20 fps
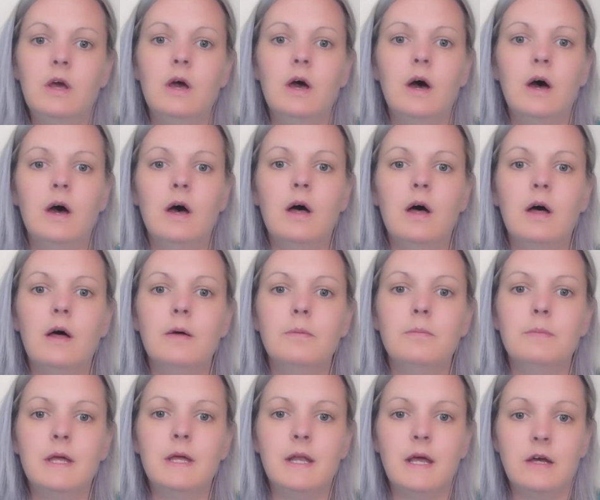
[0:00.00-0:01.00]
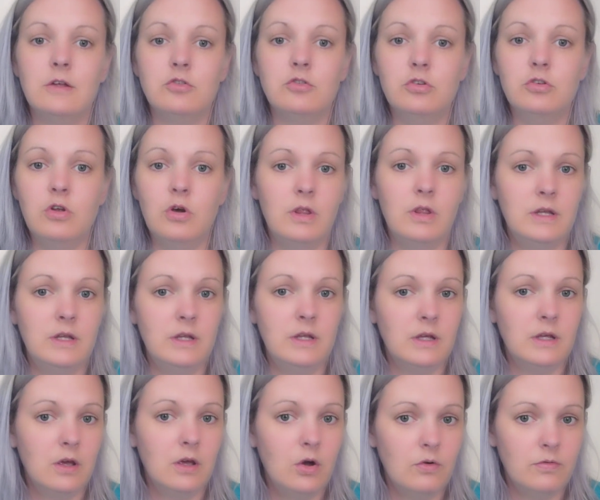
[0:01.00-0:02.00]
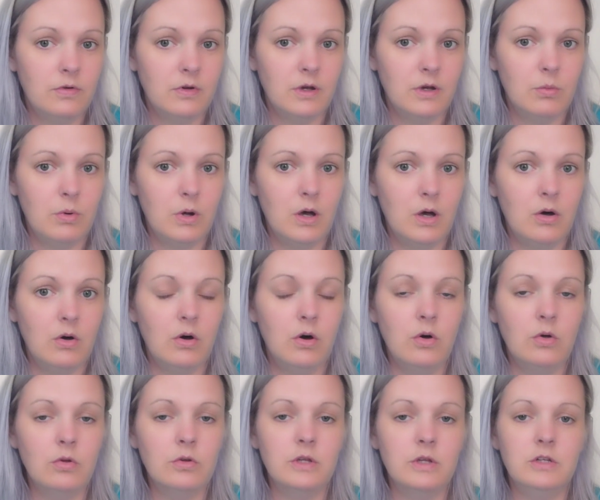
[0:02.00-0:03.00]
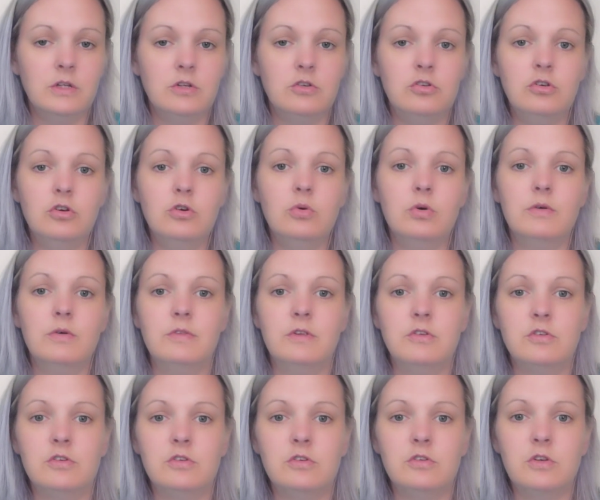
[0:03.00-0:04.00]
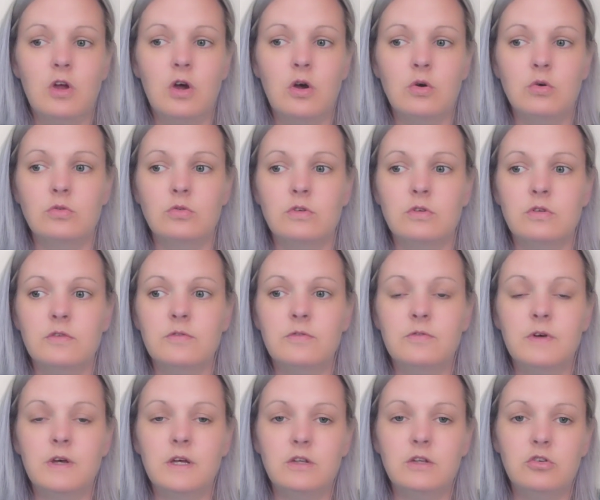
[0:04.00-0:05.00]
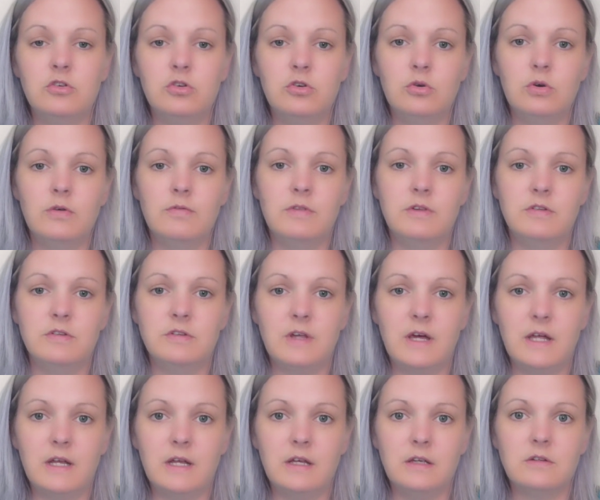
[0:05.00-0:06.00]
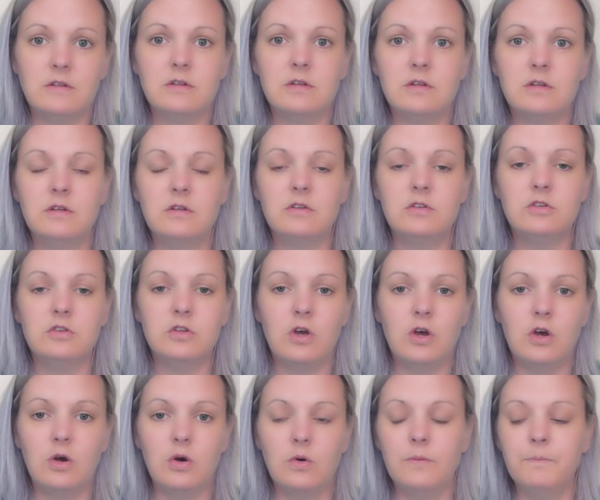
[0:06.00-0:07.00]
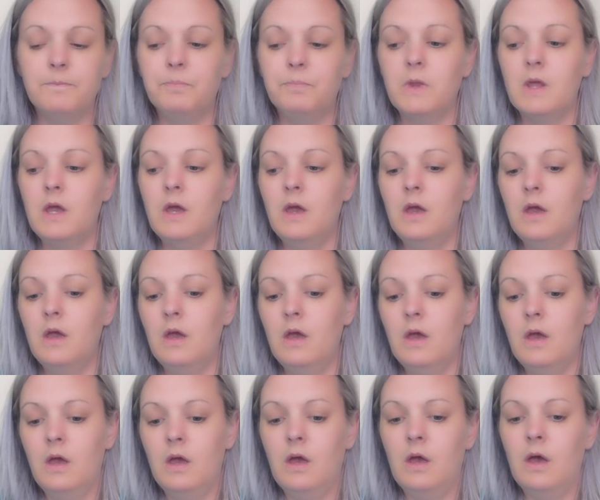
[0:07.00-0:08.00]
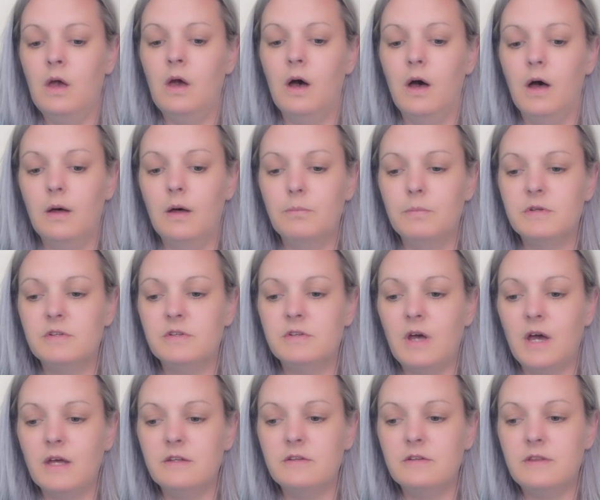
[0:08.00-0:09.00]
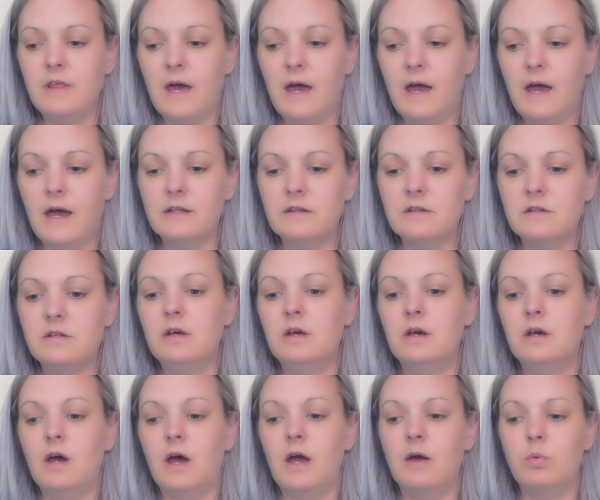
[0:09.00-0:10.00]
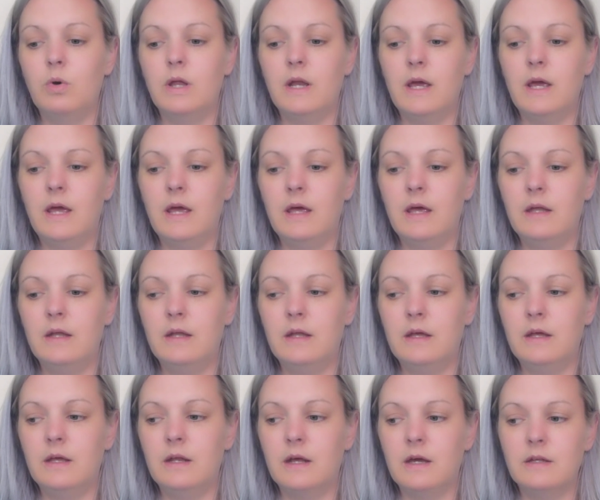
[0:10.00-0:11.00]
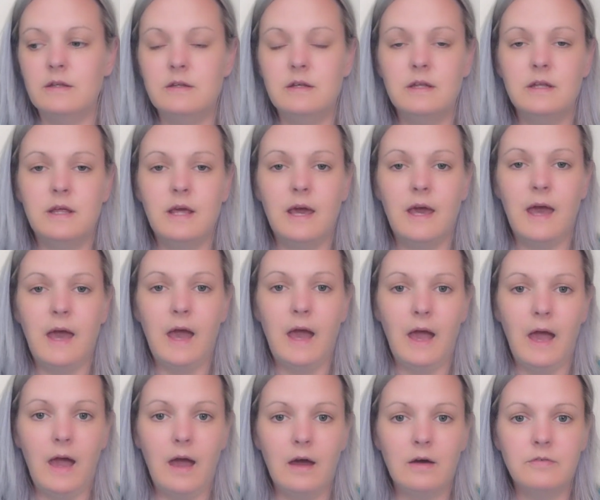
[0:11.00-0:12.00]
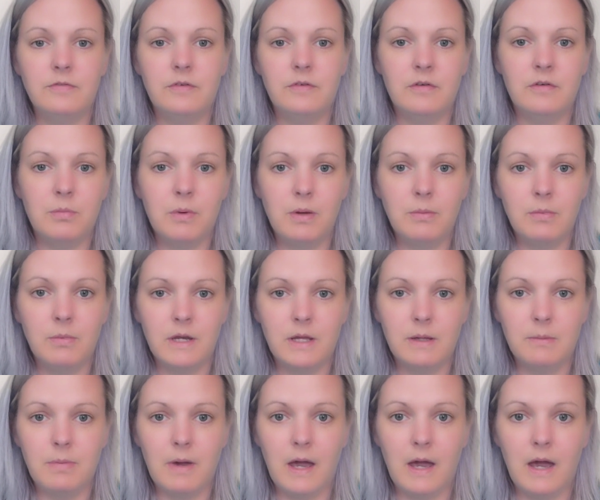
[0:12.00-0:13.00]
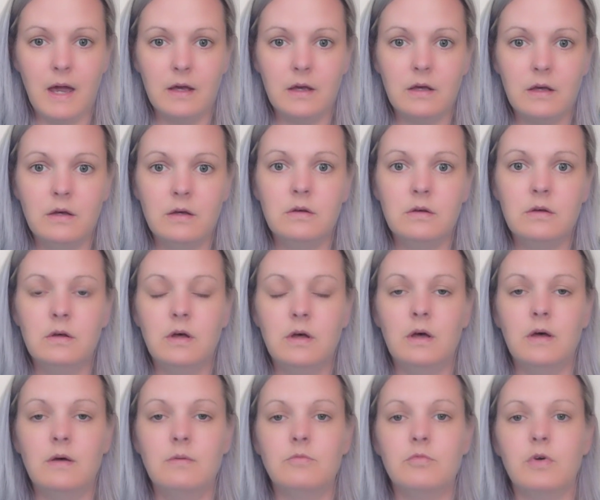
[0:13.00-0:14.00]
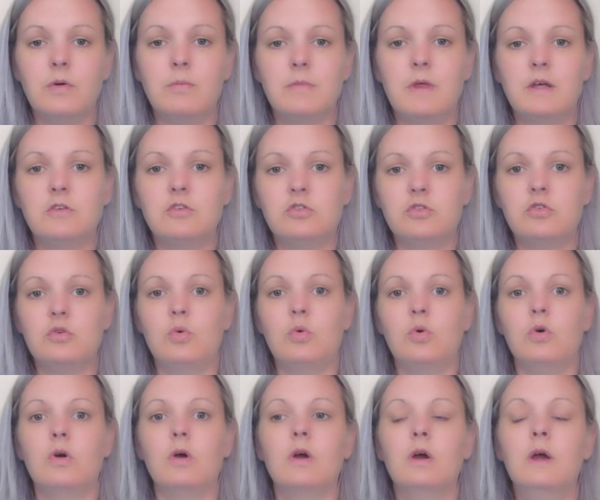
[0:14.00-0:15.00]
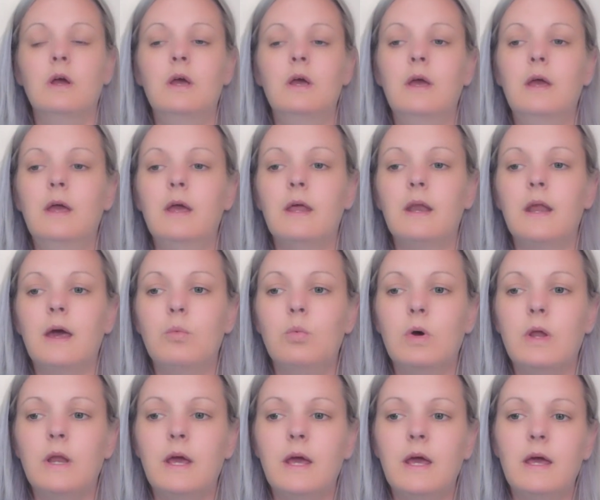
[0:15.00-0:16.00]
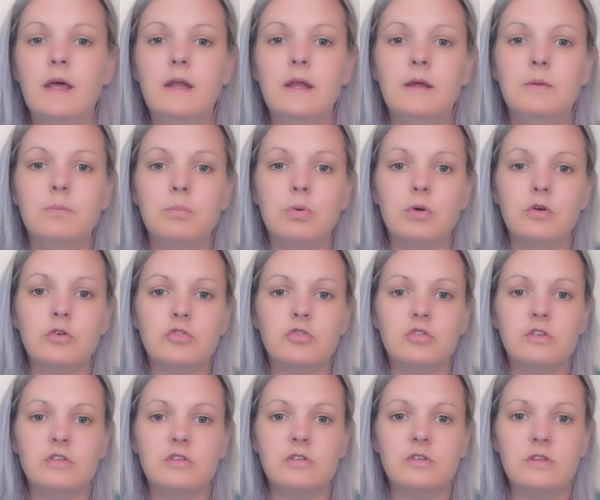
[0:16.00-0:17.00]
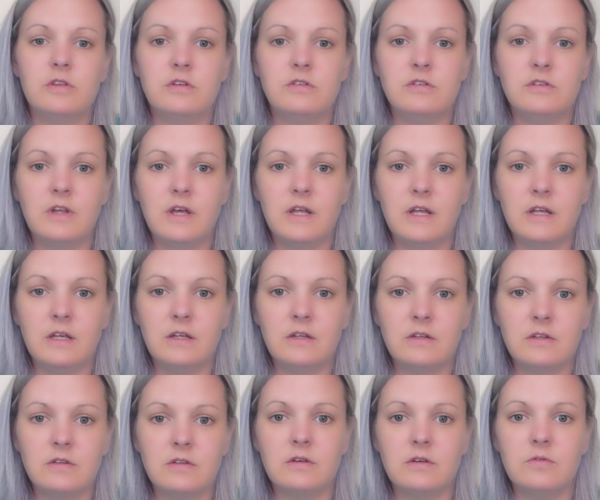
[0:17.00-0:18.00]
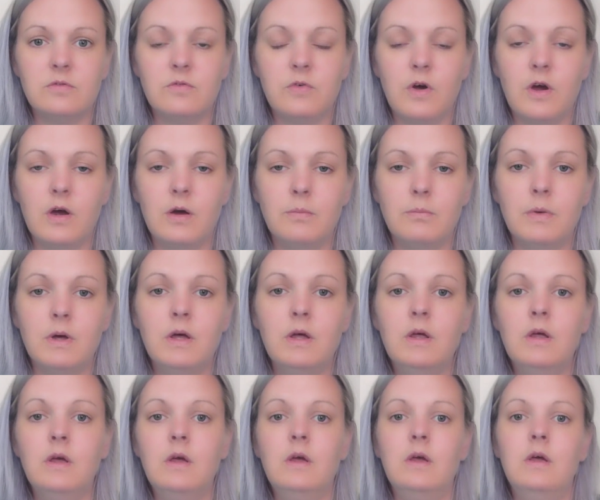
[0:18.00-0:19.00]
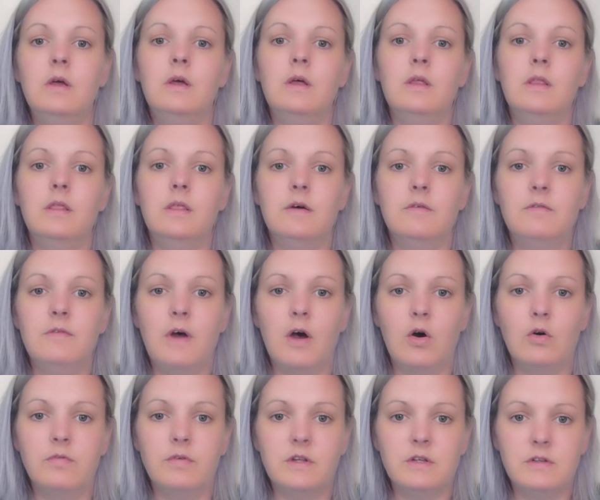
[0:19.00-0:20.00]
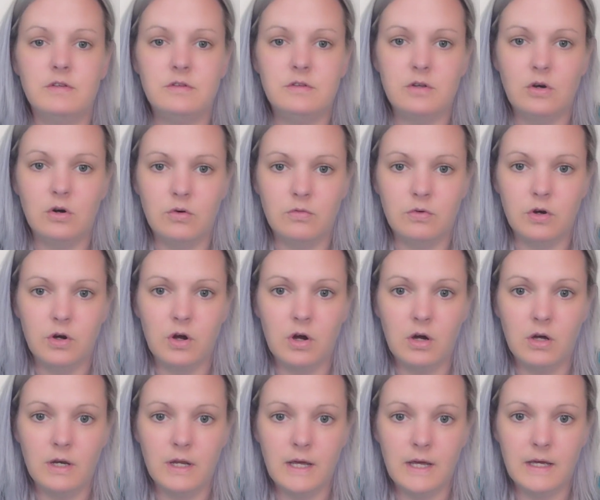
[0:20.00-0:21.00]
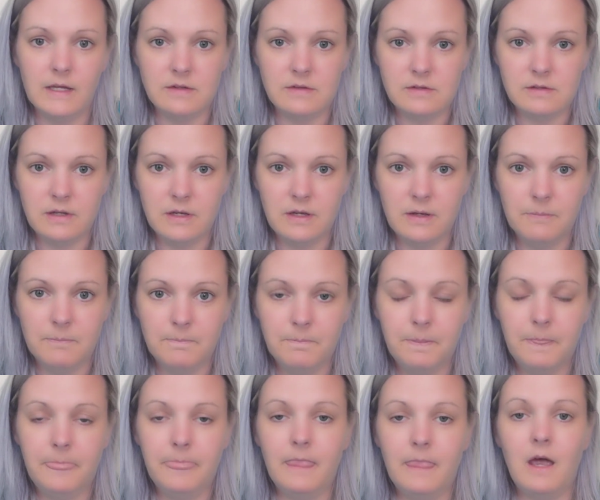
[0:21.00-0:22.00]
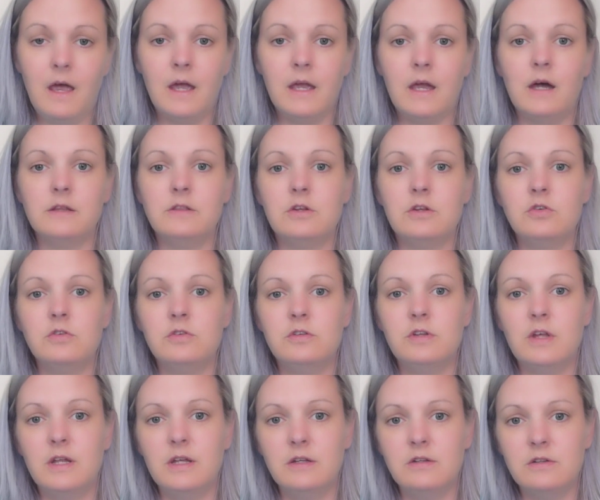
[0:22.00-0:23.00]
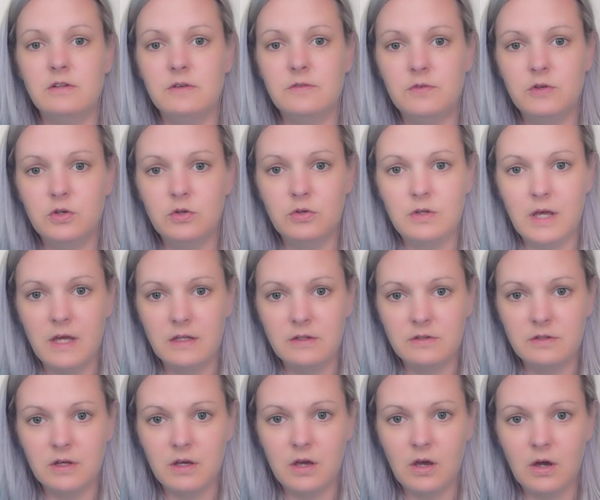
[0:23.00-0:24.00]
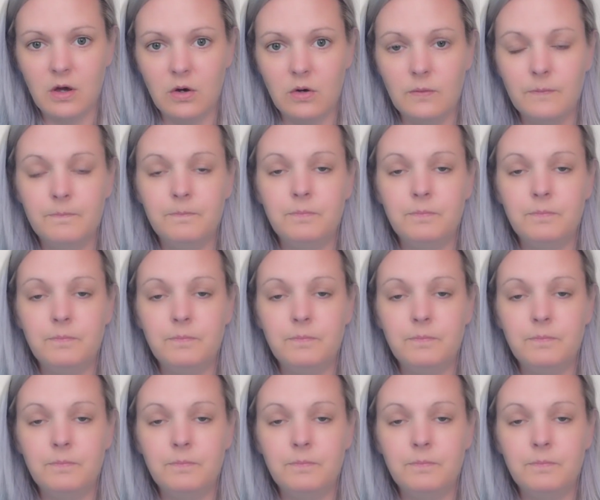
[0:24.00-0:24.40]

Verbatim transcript: Um, and as you know, that didn't go very well. Only two of the stones fit two of the settings. So um, besides that, I went ahead and I did get half of my money back um, from that store. And I went ahead and purchased the settings from the Velvet Silver on Etsy. I got those settings a few days ago.